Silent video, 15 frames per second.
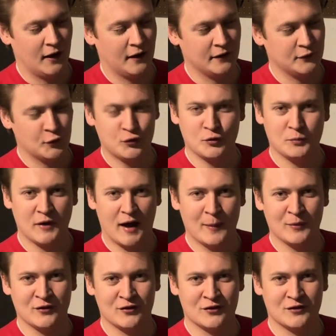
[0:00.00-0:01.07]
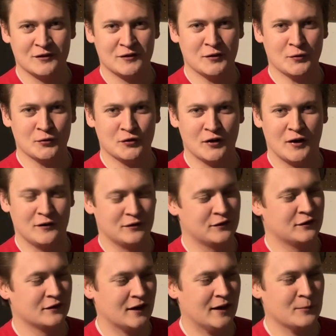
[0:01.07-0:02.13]
do some damage to
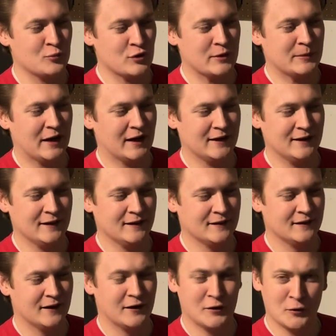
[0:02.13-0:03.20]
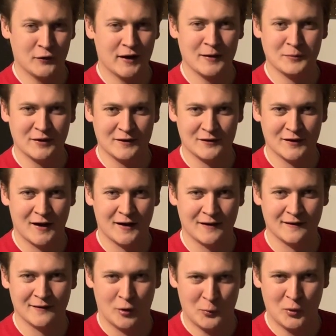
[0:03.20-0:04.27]
yourself pretty badly. And I know that because I
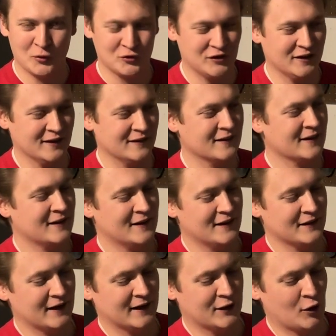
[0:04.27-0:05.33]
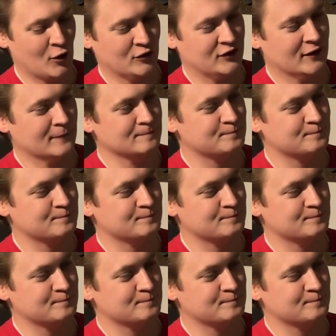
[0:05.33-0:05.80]
almost did. They can hurt you.